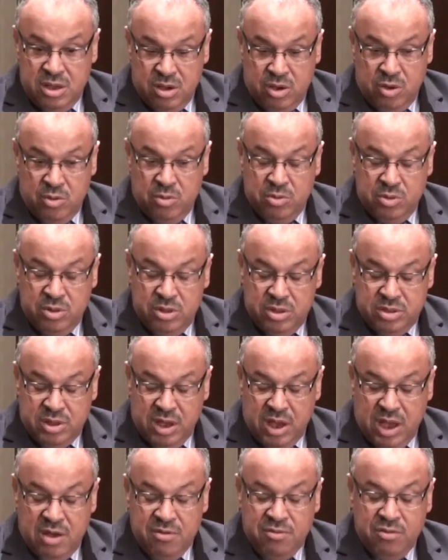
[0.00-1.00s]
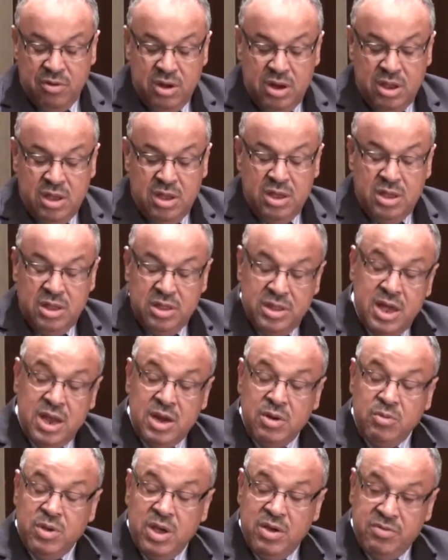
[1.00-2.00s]
Takaful.
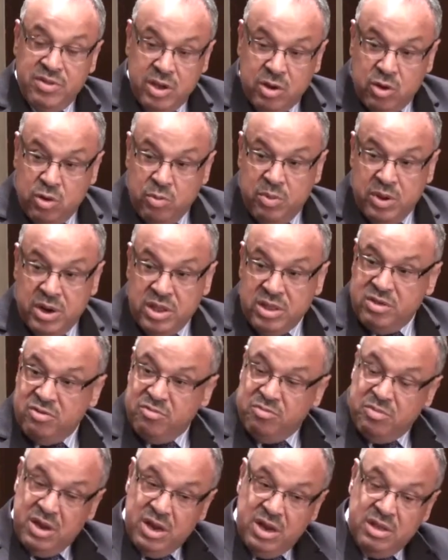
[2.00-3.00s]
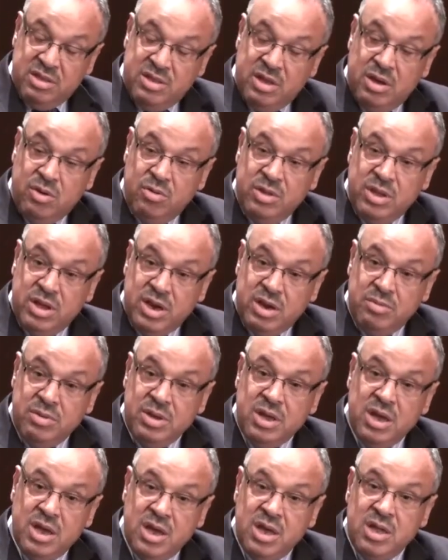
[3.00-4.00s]
Then we have the cooperative, mainly Saudi
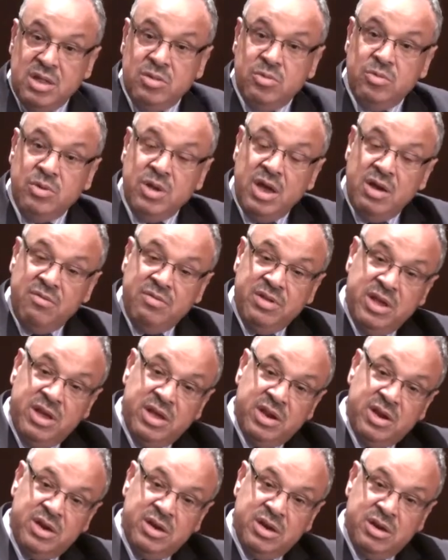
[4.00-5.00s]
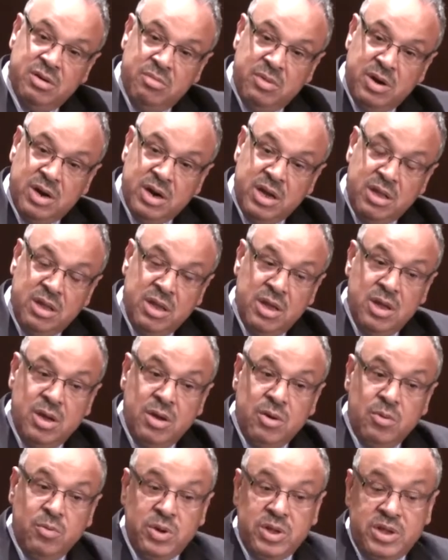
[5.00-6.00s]
Arabia, and we have the Iranian market,
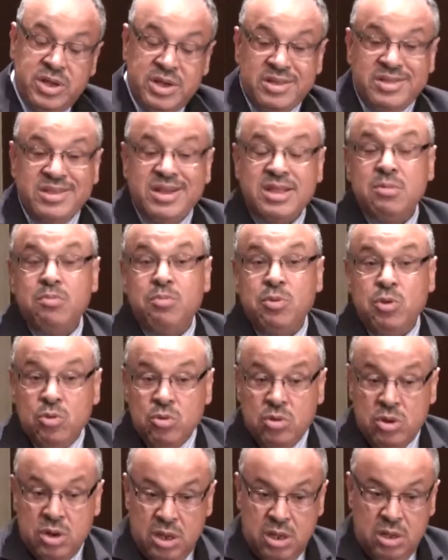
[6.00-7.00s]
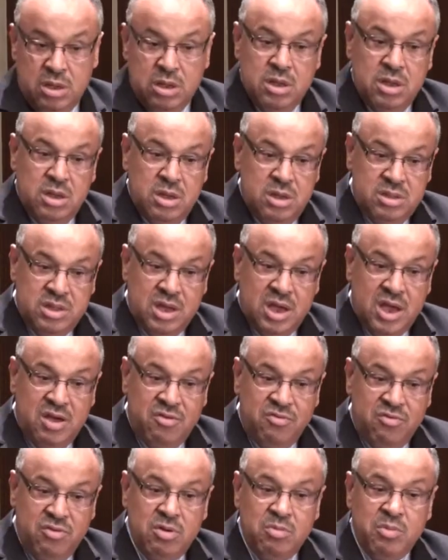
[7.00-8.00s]
which is not purely
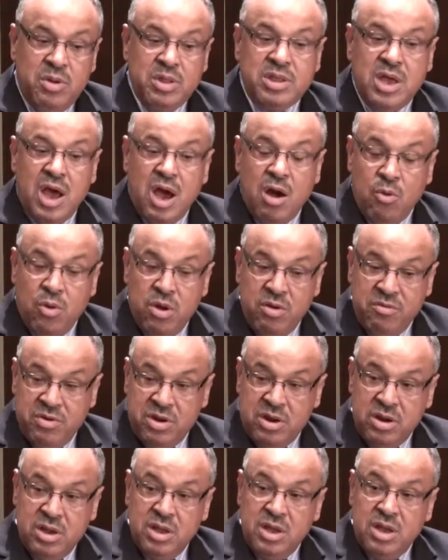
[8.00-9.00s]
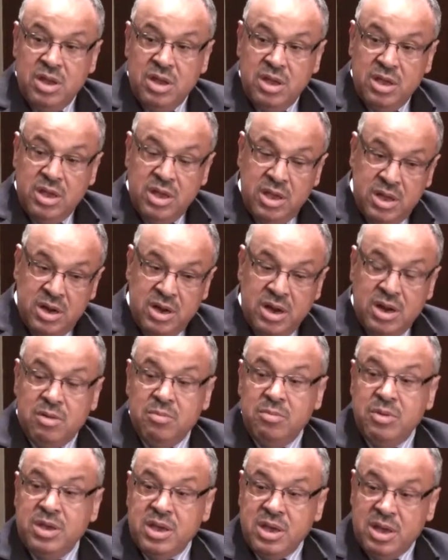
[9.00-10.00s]
Takaful, but however,
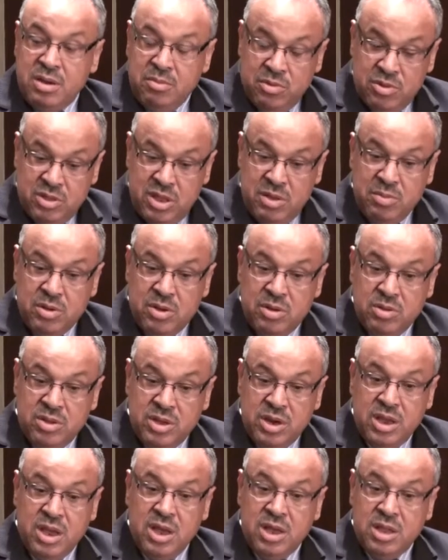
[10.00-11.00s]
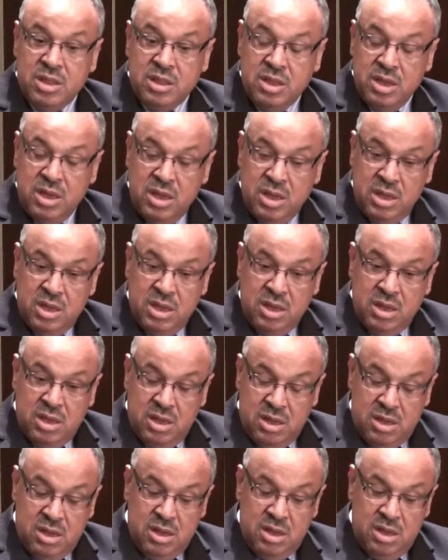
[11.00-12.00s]
Iran being a Muslim country and the
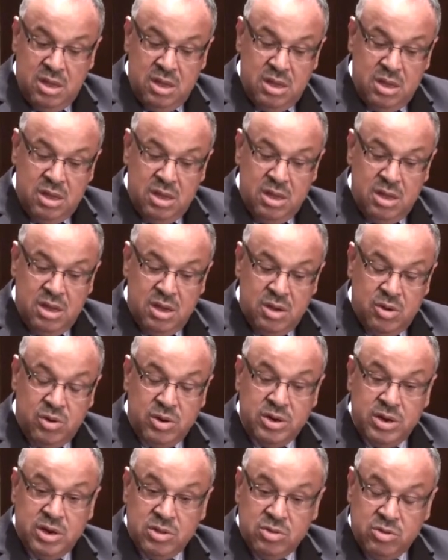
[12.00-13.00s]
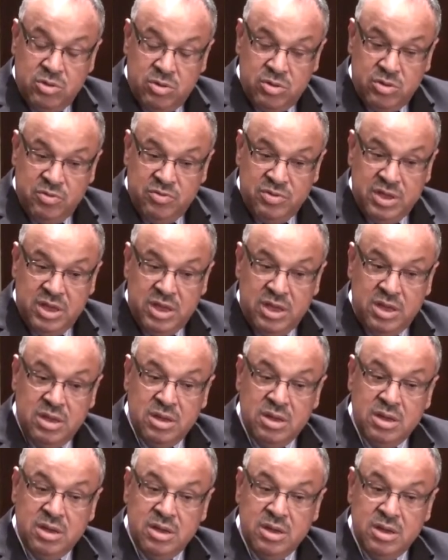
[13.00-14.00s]
cornerstone of
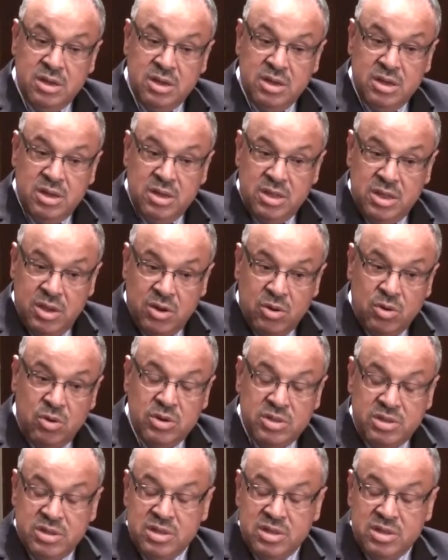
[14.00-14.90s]
the whole